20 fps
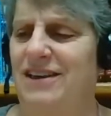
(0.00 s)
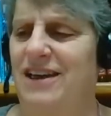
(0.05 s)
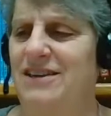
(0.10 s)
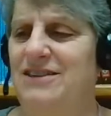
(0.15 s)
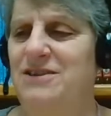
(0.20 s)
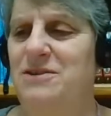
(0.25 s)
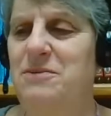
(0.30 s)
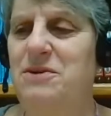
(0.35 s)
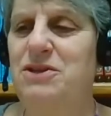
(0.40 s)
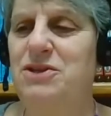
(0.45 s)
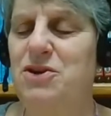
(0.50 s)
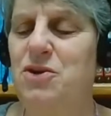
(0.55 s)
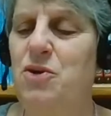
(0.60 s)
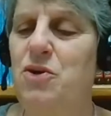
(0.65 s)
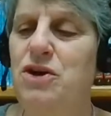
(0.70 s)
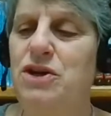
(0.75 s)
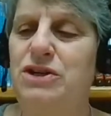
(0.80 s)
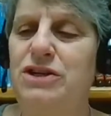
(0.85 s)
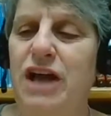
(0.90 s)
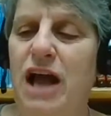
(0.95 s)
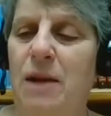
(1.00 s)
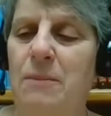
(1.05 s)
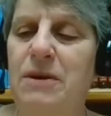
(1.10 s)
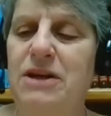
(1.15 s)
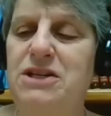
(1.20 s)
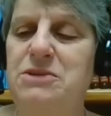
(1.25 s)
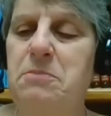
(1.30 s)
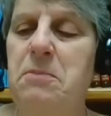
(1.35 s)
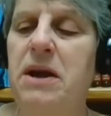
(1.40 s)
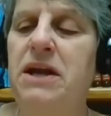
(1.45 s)
Yes, it means according to how
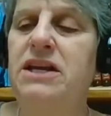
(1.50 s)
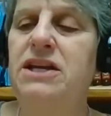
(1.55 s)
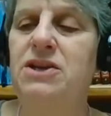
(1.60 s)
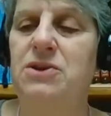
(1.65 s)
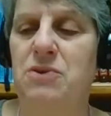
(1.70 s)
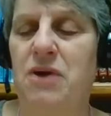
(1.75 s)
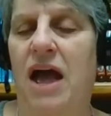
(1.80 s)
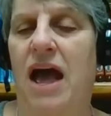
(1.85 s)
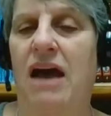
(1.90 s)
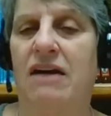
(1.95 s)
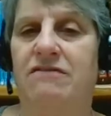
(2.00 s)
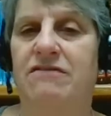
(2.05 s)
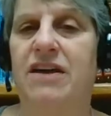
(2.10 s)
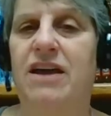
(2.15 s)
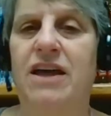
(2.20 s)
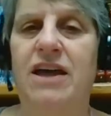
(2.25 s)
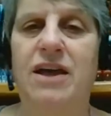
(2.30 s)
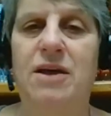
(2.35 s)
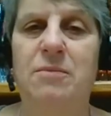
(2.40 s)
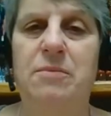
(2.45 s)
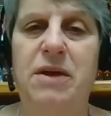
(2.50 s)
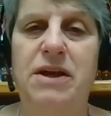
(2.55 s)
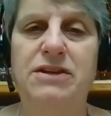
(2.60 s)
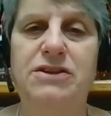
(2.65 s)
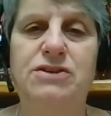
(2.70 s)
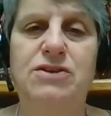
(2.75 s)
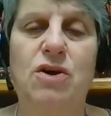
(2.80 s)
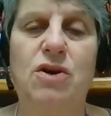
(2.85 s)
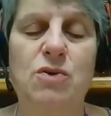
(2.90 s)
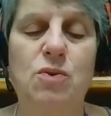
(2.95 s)
much money you have,
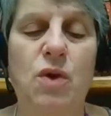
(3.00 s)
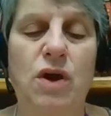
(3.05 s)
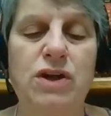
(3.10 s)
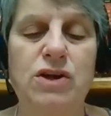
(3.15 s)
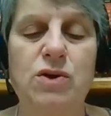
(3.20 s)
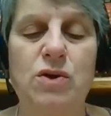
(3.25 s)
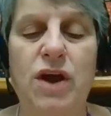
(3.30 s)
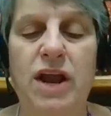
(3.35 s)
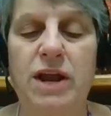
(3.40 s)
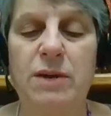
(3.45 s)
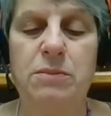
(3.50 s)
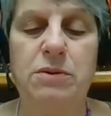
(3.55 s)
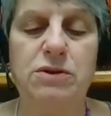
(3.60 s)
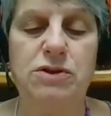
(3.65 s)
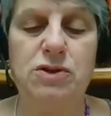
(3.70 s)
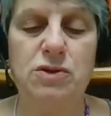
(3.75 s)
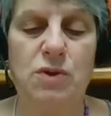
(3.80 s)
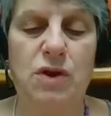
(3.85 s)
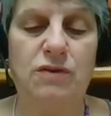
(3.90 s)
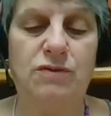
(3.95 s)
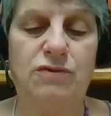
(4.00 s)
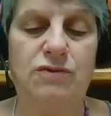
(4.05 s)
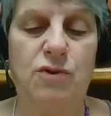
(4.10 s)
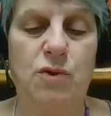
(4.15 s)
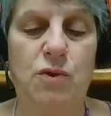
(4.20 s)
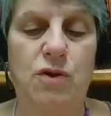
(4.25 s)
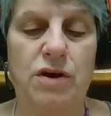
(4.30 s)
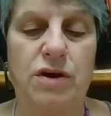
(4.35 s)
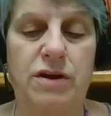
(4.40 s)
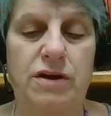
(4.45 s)
based on what you're able to
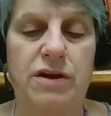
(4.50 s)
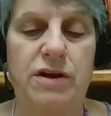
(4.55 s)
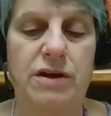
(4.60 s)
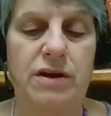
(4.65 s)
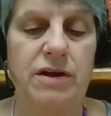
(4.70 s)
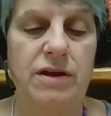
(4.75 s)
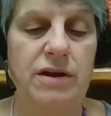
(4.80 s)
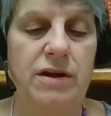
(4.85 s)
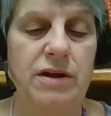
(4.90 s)
afford.